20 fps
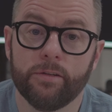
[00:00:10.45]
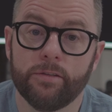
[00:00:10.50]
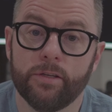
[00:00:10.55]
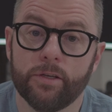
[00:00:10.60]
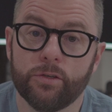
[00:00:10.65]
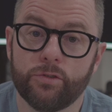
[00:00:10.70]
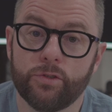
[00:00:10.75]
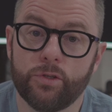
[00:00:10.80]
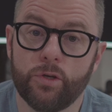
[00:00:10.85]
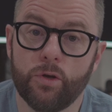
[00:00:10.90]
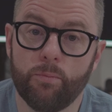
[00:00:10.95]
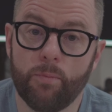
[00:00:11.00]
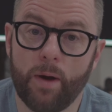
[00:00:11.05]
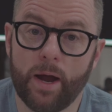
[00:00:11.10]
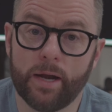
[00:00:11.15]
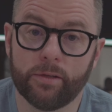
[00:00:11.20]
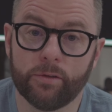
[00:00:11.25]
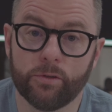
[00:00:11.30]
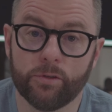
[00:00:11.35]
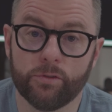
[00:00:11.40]
There's two
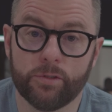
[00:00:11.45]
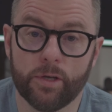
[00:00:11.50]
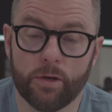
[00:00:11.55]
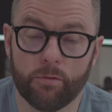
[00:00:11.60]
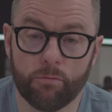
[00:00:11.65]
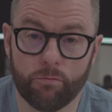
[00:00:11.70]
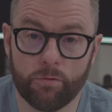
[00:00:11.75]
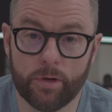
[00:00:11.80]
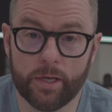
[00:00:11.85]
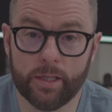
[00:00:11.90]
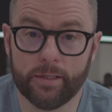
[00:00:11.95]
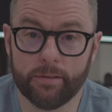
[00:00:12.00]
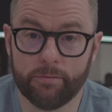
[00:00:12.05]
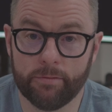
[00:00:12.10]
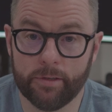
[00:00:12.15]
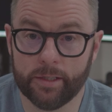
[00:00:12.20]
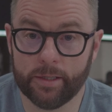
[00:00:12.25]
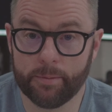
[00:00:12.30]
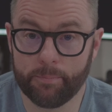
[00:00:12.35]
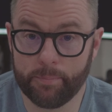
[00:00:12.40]
monitors that
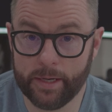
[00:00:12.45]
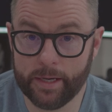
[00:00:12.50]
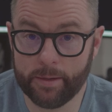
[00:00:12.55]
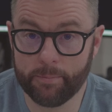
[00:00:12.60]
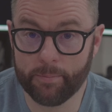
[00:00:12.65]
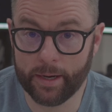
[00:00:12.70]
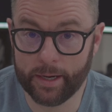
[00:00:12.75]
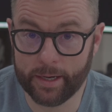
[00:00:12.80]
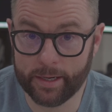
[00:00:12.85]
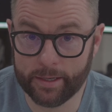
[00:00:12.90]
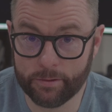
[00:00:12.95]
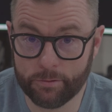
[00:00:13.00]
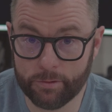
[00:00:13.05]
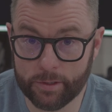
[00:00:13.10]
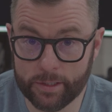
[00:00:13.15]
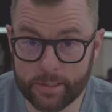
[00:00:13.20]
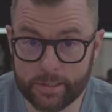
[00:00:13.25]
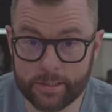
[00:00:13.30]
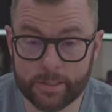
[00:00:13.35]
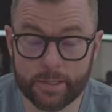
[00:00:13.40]
really piqued my
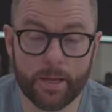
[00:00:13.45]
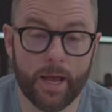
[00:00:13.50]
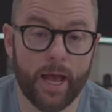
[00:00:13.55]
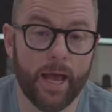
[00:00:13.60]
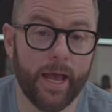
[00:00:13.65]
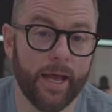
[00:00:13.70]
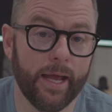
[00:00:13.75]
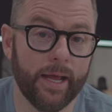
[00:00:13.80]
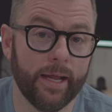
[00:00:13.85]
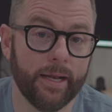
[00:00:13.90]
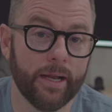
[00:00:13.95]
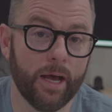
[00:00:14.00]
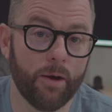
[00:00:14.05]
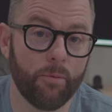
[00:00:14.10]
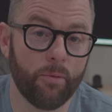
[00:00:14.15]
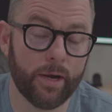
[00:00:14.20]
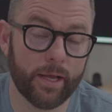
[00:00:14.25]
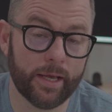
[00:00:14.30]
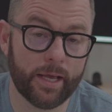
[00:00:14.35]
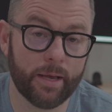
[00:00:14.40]
interest and I
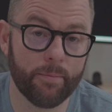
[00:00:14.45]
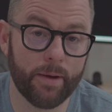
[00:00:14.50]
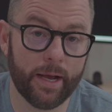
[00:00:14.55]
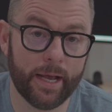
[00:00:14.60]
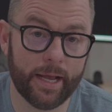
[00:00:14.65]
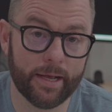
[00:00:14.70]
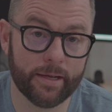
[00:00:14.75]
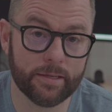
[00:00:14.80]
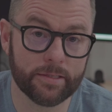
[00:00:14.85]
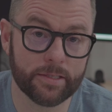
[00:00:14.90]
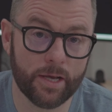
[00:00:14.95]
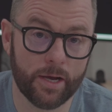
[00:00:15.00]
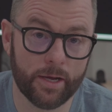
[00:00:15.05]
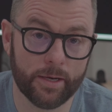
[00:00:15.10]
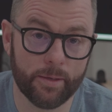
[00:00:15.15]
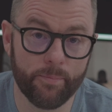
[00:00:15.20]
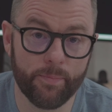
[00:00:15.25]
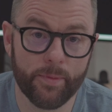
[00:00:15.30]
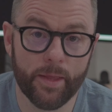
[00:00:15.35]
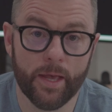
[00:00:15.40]
want to get my hands on
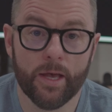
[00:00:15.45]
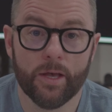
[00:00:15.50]
them.